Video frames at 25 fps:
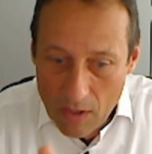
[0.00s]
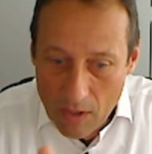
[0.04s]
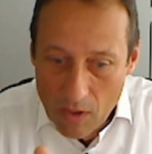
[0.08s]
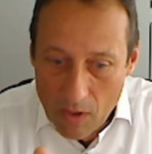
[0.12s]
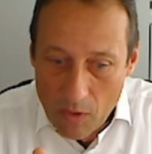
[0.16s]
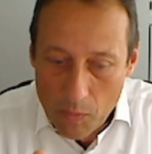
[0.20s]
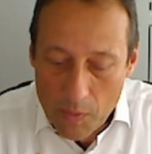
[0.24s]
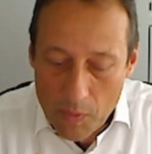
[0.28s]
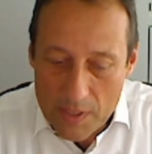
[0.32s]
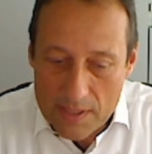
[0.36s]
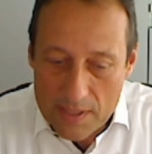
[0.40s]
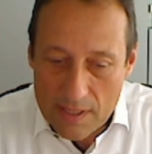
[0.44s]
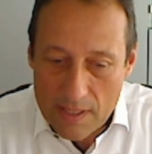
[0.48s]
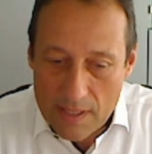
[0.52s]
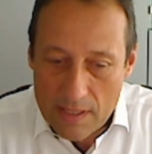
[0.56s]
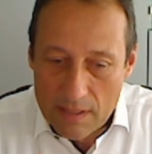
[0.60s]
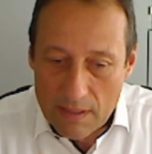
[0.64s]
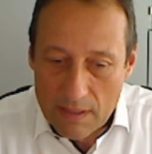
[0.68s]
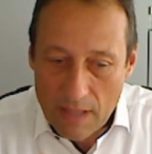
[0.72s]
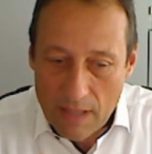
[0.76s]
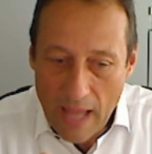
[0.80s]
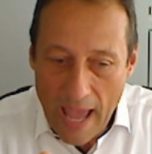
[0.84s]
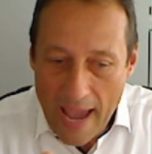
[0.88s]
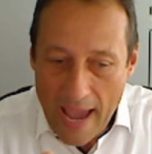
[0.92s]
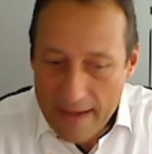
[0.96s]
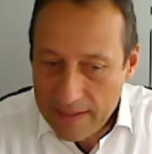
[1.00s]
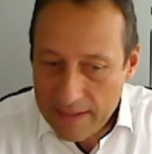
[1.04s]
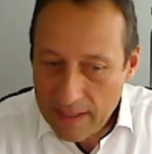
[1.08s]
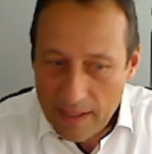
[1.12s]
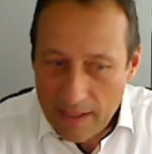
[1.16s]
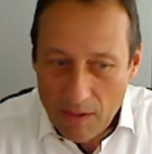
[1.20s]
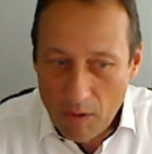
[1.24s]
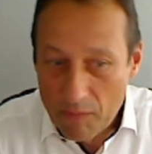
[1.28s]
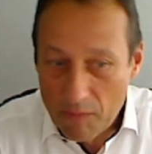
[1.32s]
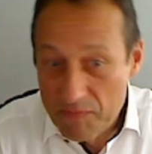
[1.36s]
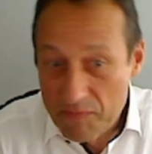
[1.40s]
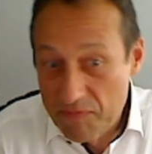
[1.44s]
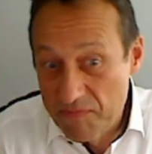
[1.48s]
with a
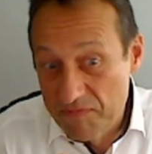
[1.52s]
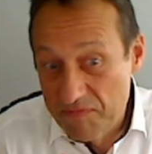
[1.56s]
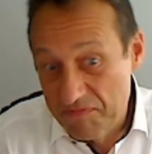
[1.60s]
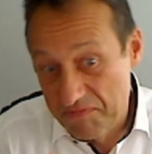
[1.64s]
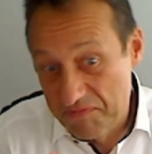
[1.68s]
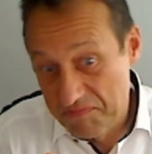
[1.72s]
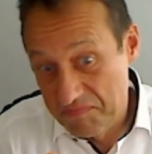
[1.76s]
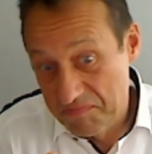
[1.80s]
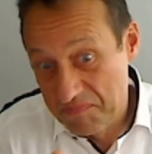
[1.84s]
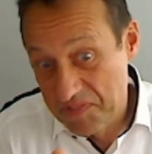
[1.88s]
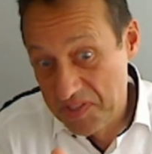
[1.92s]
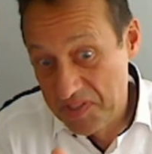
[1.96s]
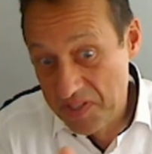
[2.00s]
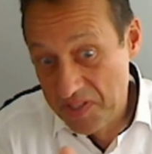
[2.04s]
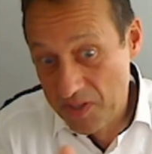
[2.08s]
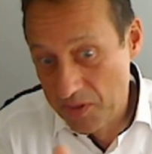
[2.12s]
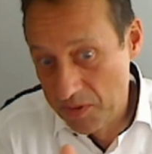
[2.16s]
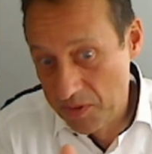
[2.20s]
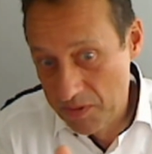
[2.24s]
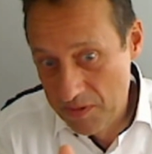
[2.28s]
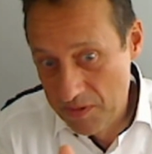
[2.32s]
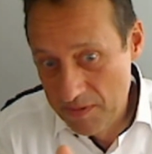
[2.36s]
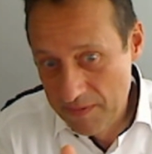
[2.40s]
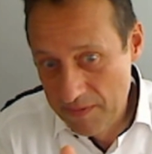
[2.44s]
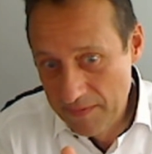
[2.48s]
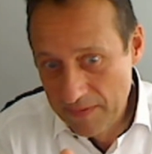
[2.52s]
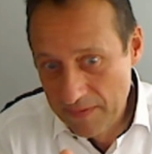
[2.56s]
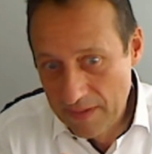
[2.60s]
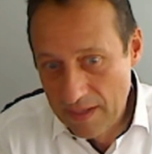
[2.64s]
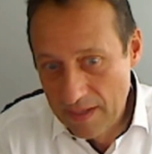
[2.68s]
heading of 0.